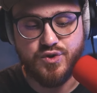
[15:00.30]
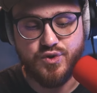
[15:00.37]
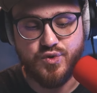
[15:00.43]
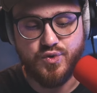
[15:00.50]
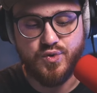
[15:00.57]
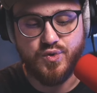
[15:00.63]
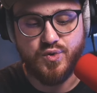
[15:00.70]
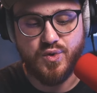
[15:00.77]

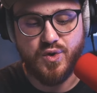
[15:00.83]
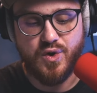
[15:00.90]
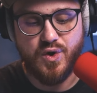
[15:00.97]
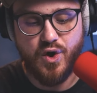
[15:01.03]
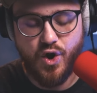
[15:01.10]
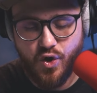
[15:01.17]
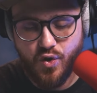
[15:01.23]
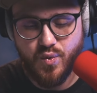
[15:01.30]
who
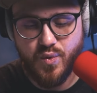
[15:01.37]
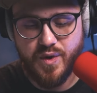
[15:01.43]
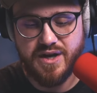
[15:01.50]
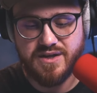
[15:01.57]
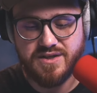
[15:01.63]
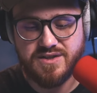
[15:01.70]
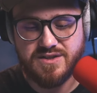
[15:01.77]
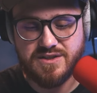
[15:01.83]

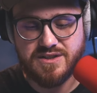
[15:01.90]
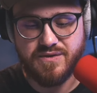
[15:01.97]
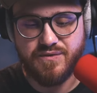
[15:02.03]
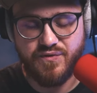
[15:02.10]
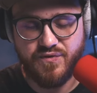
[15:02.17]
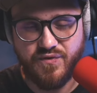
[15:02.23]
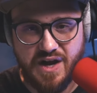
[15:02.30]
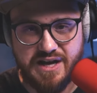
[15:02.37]
always
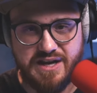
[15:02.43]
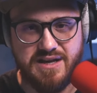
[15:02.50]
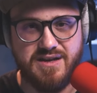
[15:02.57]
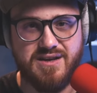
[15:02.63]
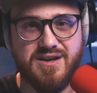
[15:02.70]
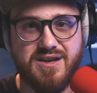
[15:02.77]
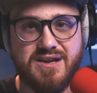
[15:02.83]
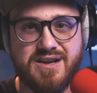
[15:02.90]

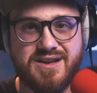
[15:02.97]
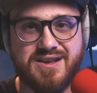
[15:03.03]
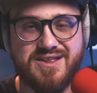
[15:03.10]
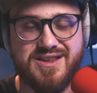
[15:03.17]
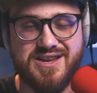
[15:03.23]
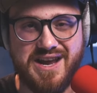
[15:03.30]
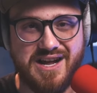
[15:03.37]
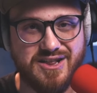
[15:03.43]
find
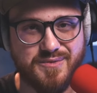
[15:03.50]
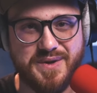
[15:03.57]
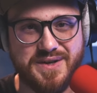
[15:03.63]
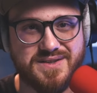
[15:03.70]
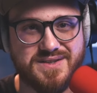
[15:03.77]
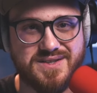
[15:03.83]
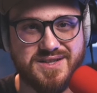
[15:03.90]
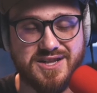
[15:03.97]
the
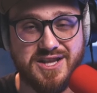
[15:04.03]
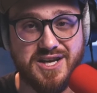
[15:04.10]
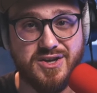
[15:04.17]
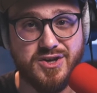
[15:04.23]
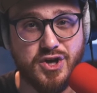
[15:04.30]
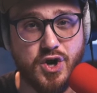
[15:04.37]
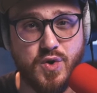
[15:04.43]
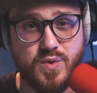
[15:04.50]
elements that they
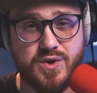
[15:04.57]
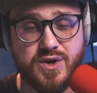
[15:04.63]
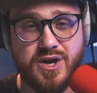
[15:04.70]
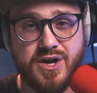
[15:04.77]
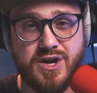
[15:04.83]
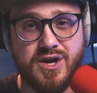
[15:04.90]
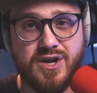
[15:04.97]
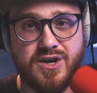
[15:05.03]
don't
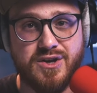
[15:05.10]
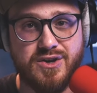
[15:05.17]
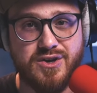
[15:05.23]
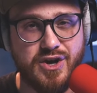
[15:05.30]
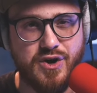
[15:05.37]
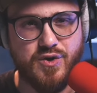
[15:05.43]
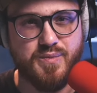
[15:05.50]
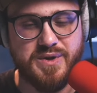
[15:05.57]

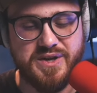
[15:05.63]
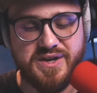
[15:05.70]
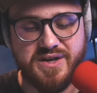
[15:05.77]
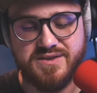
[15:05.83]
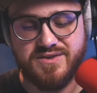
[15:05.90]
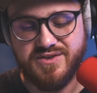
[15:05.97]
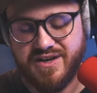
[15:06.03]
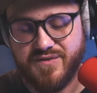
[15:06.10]
know
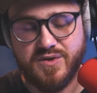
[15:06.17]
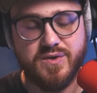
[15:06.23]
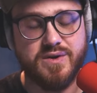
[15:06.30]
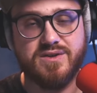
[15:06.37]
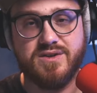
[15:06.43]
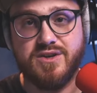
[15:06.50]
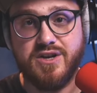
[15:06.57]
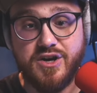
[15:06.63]
because you're never going
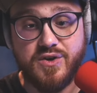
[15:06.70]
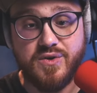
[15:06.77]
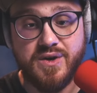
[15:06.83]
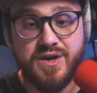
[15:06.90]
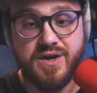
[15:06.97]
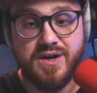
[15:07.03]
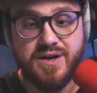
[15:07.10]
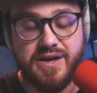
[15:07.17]
to know
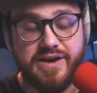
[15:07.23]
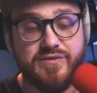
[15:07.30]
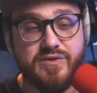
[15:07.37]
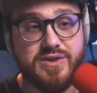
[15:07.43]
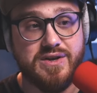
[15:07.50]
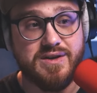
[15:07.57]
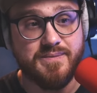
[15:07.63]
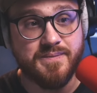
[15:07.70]

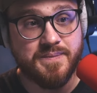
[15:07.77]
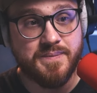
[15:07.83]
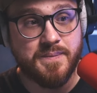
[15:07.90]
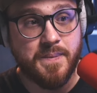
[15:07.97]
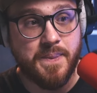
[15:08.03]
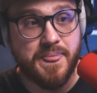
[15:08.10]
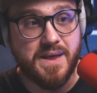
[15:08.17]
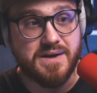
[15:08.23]
everything.
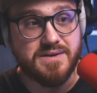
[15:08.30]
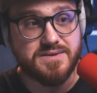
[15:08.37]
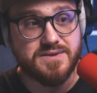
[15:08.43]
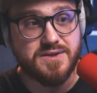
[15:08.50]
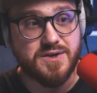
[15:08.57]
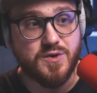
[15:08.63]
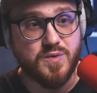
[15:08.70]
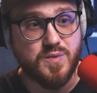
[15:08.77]
And
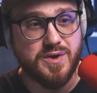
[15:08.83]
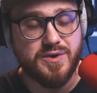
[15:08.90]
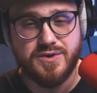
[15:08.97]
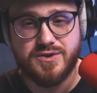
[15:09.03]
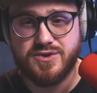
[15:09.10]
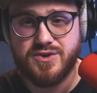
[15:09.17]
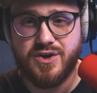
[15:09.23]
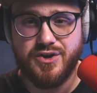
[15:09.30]
so, whether you're
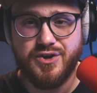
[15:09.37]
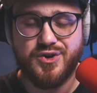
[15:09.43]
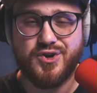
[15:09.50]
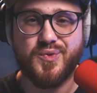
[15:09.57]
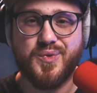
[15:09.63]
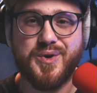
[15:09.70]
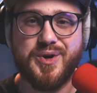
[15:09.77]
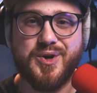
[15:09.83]
starting your
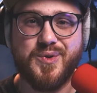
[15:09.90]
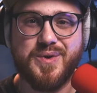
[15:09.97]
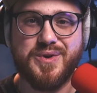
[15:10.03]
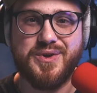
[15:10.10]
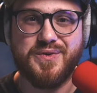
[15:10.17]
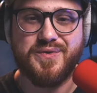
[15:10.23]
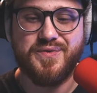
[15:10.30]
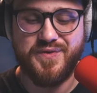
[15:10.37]
career, whether
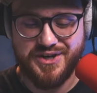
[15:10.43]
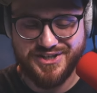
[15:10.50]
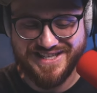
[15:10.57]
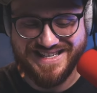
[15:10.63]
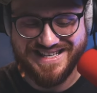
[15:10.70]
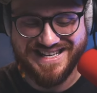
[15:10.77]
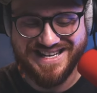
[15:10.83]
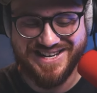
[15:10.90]
you're
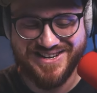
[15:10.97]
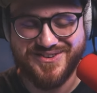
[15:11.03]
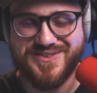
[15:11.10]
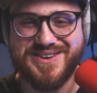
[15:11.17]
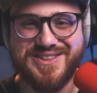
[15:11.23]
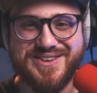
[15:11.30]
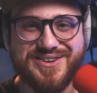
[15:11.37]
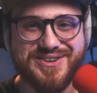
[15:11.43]
finishing it, or
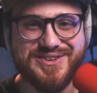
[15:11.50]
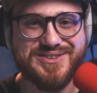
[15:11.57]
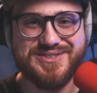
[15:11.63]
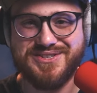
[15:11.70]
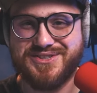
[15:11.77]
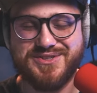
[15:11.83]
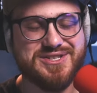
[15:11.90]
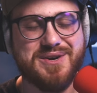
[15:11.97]
whether you're
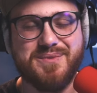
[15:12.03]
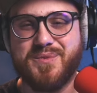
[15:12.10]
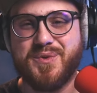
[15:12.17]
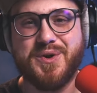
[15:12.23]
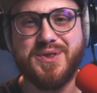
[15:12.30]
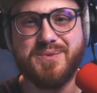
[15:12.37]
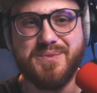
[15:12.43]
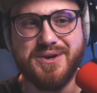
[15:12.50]
just somewhere
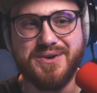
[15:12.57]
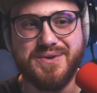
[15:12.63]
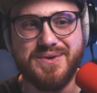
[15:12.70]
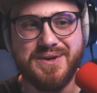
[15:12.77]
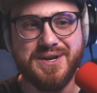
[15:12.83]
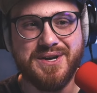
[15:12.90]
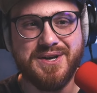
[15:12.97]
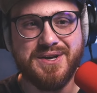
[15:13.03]
in the middle,
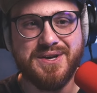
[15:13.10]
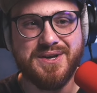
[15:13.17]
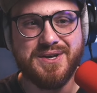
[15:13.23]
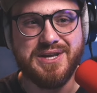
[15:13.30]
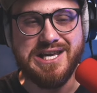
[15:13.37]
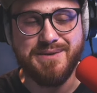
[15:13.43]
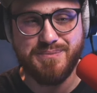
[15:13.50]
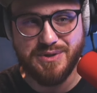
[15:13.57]

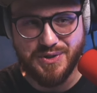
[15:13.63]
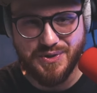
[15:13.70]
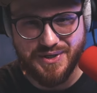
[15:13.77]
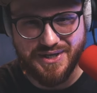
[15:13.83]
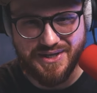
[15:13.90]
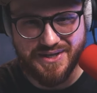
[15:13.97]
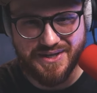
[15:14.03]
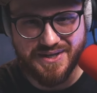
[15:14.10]
keep
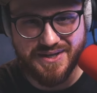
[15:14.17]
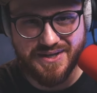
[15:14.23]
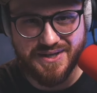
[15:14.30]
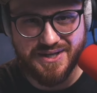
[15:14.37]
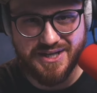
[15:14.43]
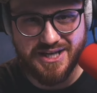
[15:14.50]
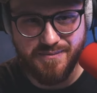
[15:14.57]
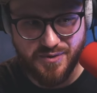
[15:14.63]
learning,
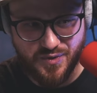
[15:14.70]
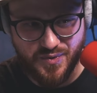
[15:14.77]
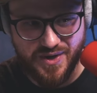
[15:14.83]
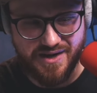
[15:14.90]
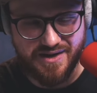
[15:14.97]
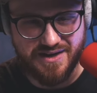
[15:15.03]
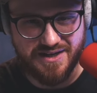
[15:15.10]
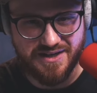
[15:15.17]
keep
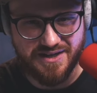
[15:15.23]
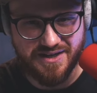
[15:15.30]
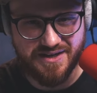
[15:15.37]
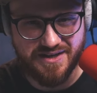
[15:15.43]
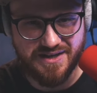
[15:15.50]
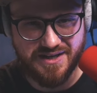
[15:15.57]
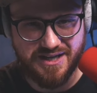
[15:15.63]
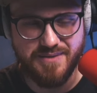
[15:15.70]
creating,
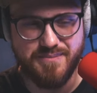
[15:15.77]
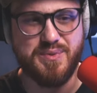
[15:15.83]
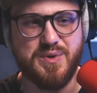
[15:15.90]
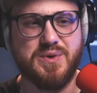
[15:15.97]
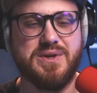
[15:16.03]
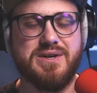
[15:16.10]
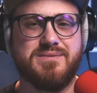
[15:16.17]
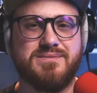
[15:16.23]
keep
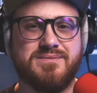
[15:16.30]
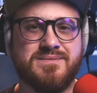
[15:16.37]
building.